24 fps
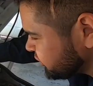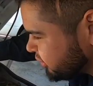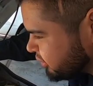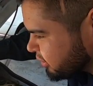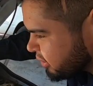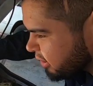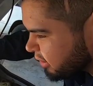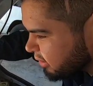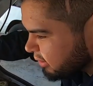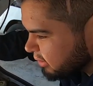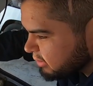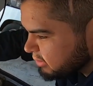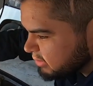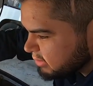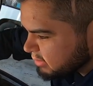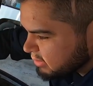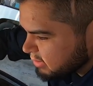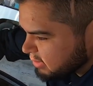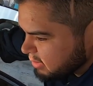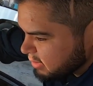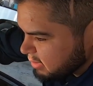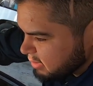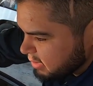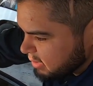Junior college.
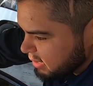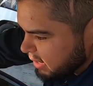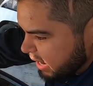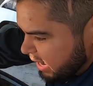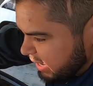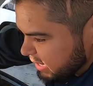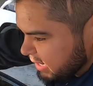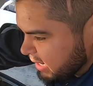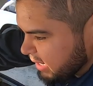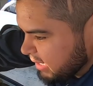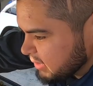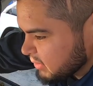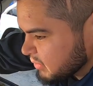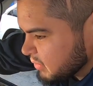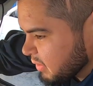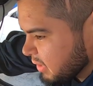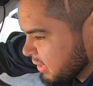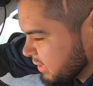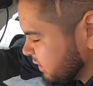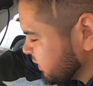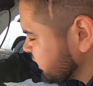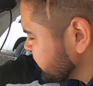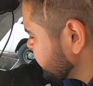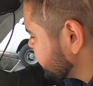Out of high school,
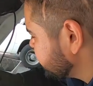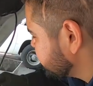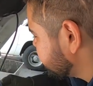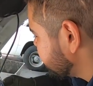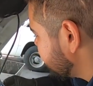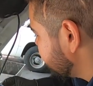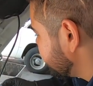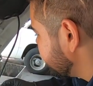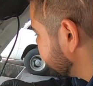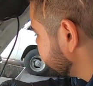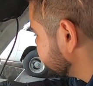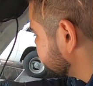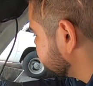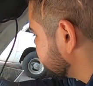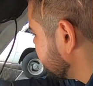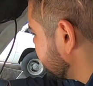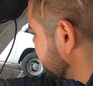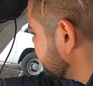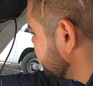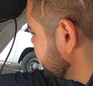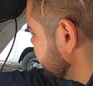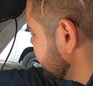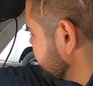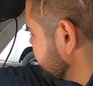I did go to San Diego State.